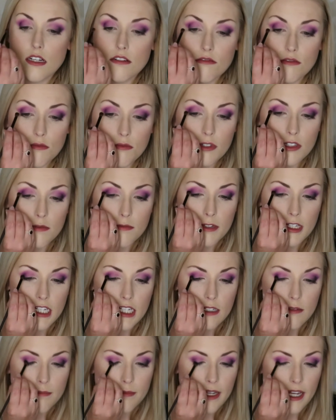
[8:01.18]
So I'm going to make
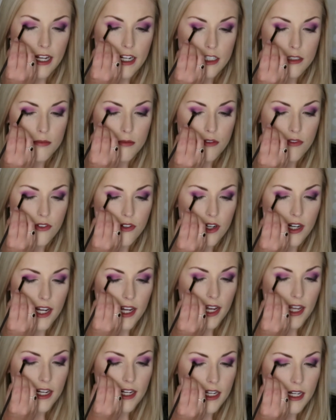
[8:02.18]
a match before I
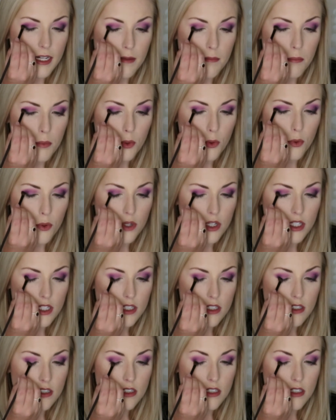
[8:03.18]
add any more.